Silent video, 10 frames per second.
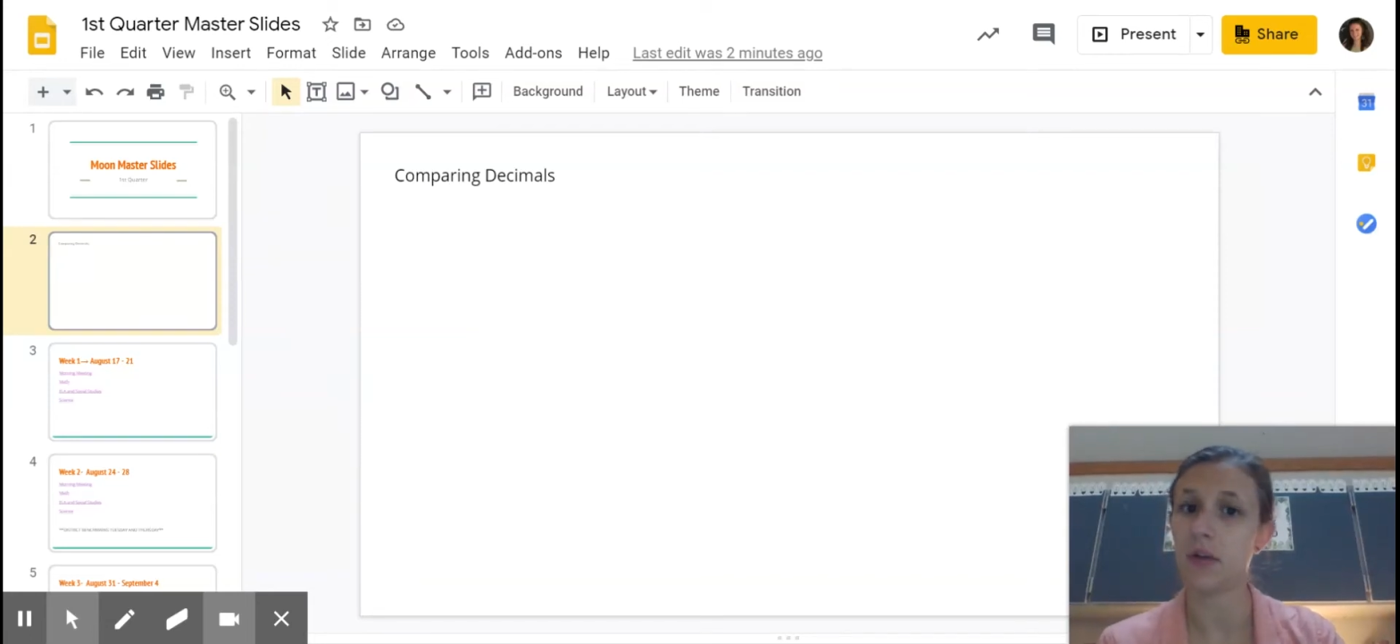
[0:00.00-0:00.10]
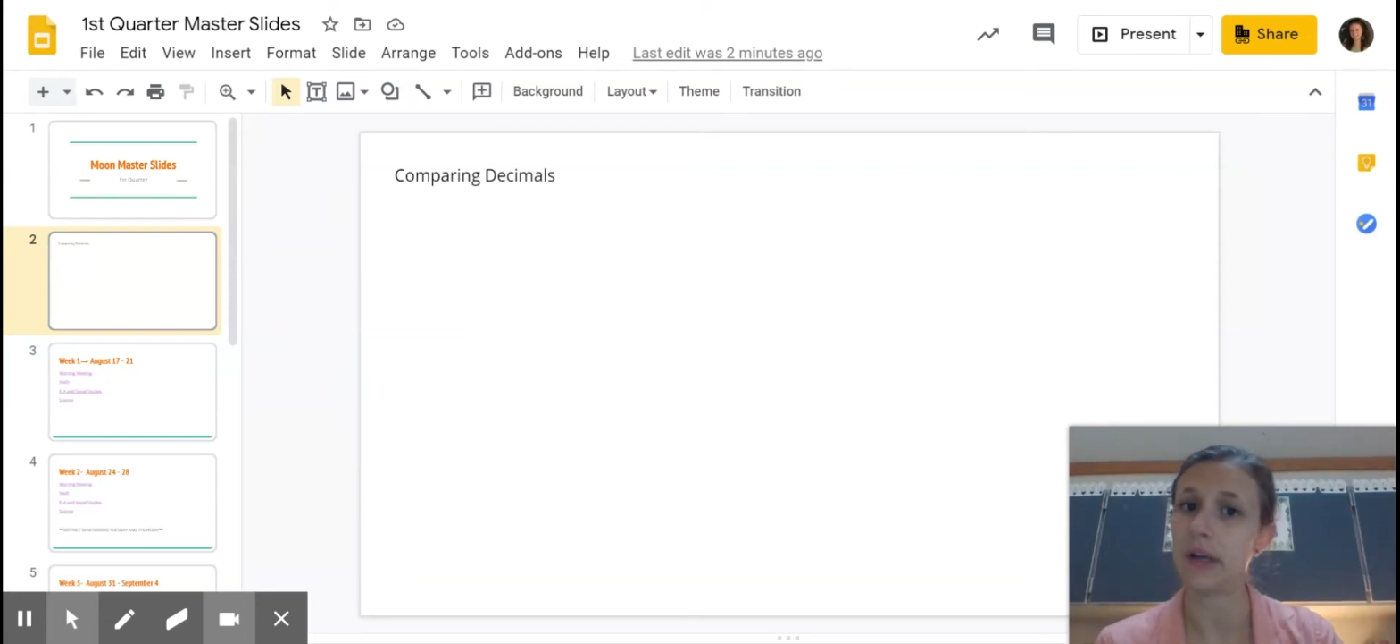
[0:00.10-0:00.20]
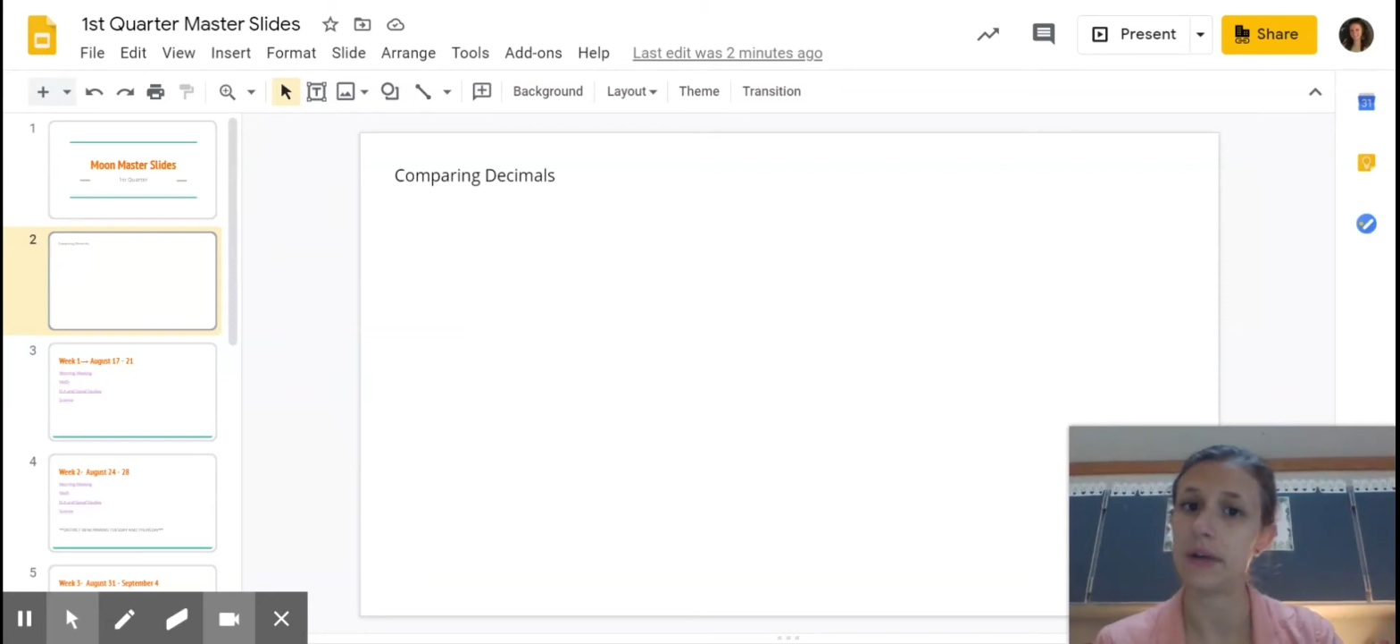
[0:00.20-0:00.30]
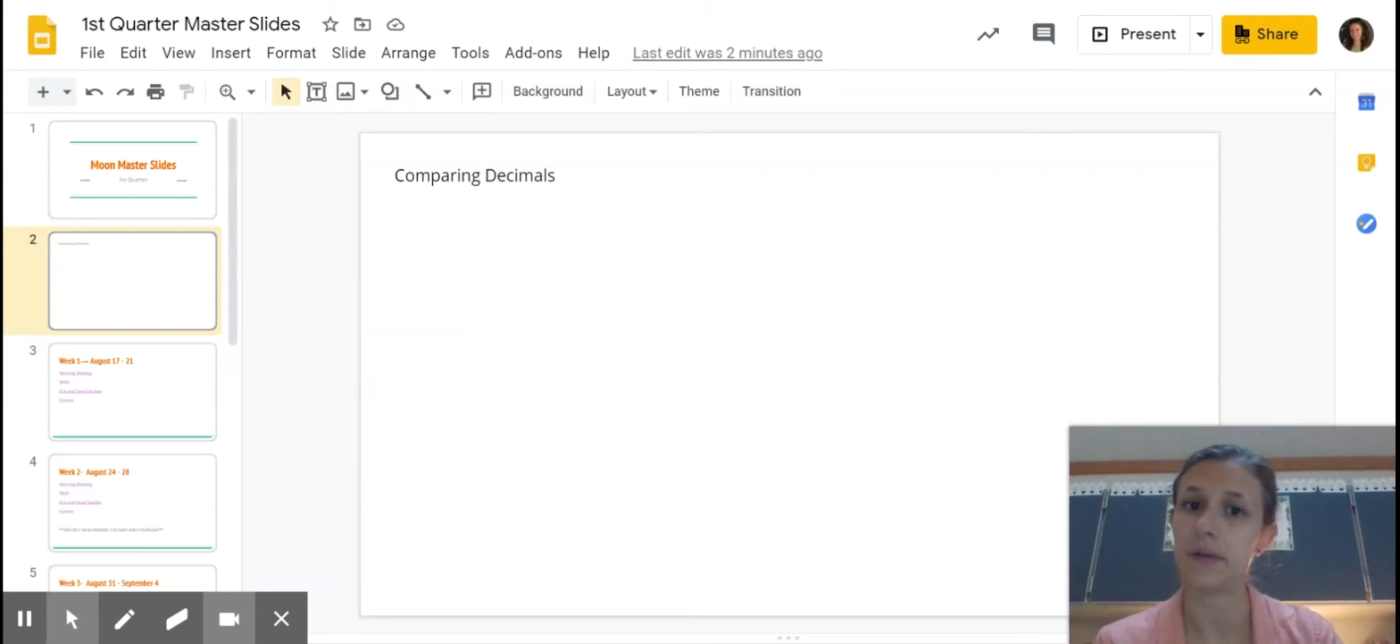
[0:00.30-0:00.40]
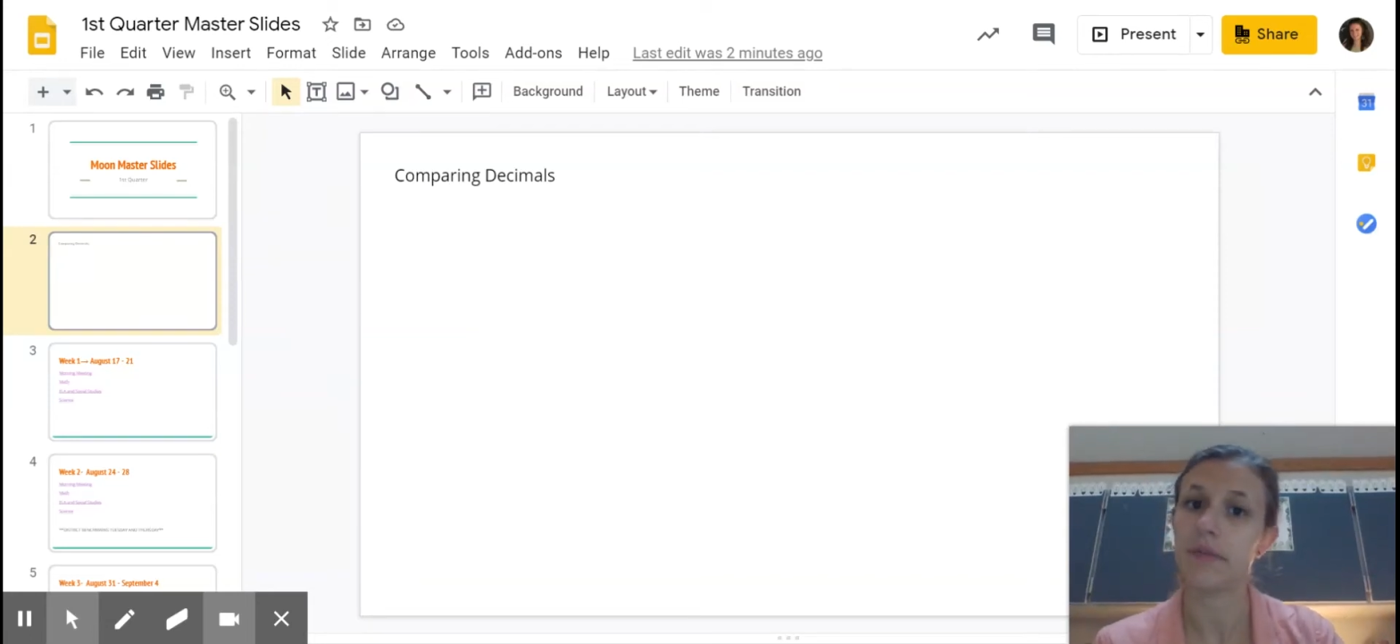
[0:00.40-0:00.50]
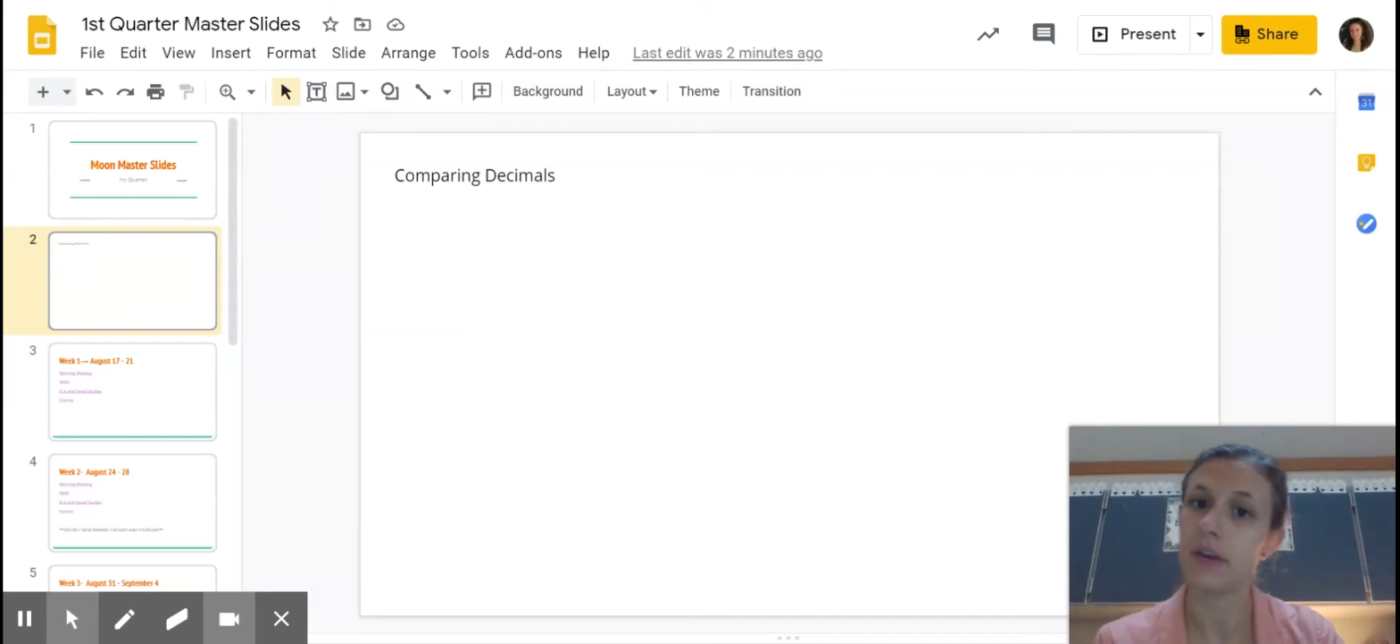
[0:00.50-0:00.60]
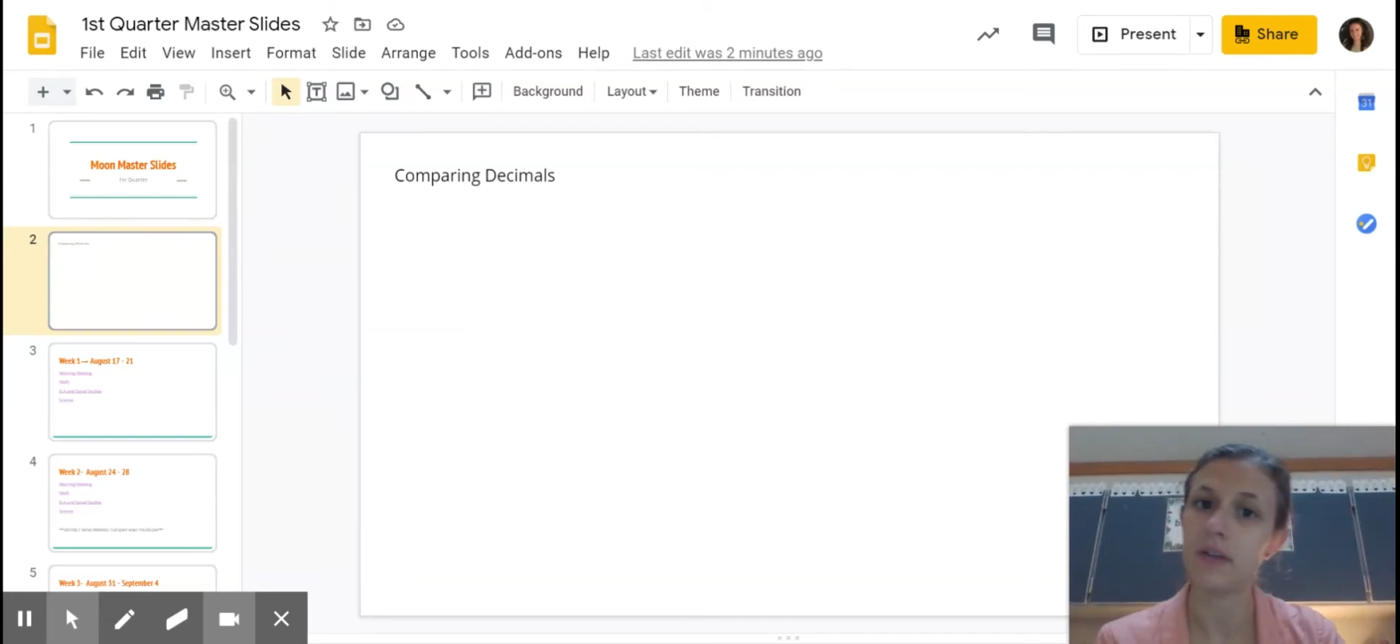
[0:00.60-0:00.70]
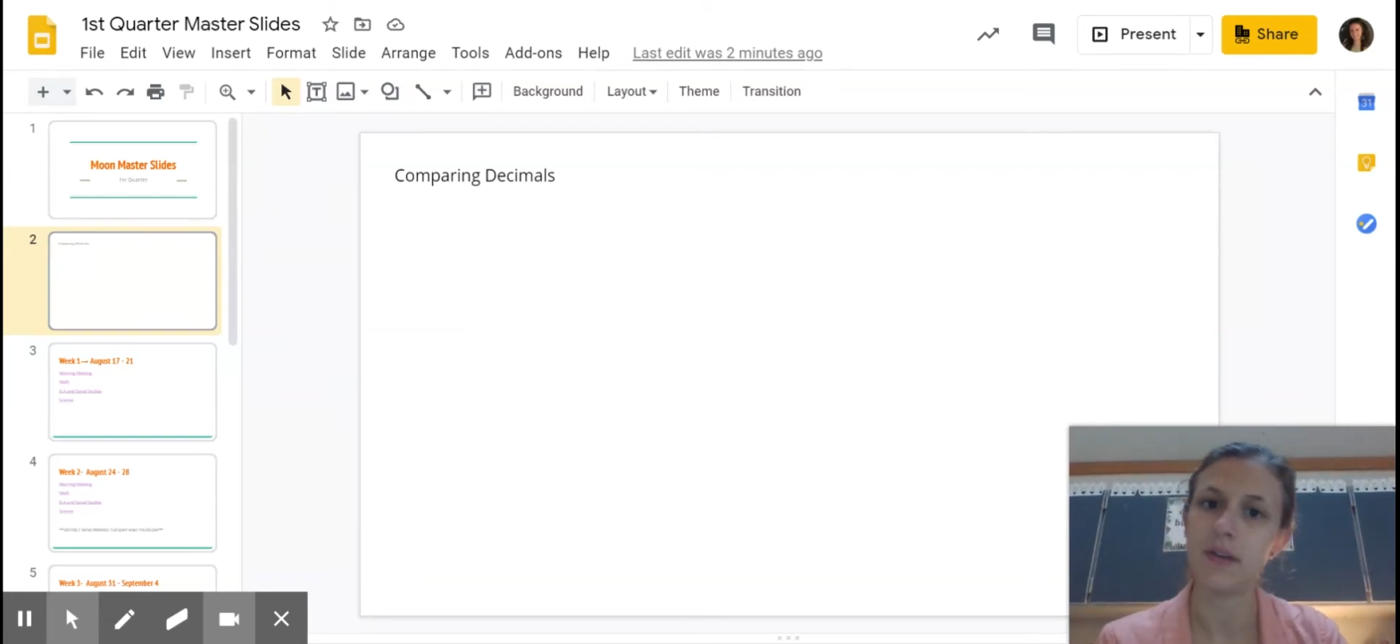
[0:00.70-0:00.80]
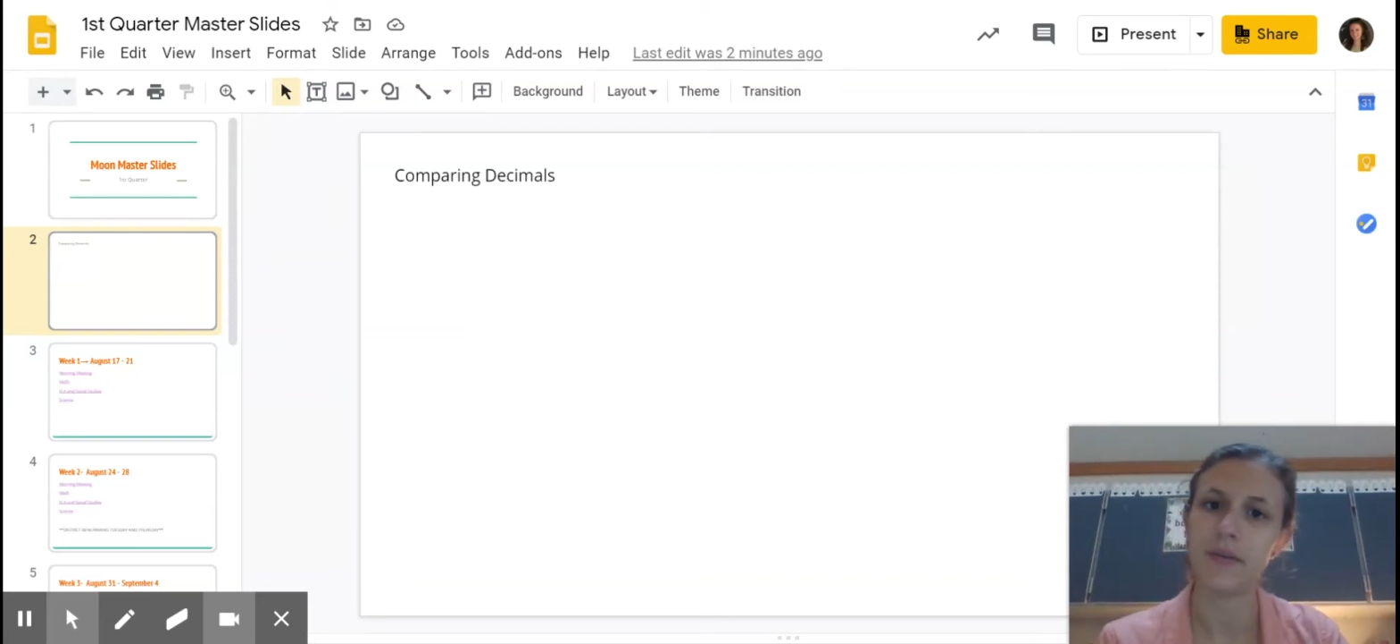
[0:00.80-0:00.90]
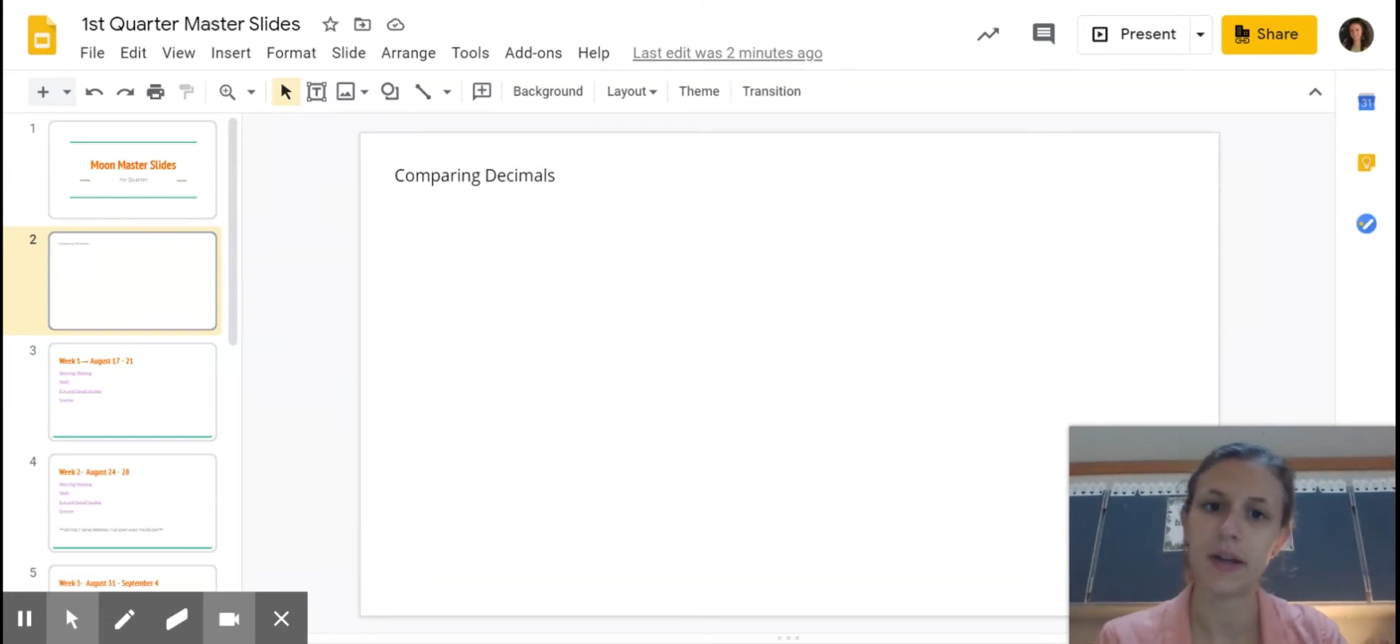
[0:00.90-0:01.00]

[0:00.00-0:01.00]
quick review of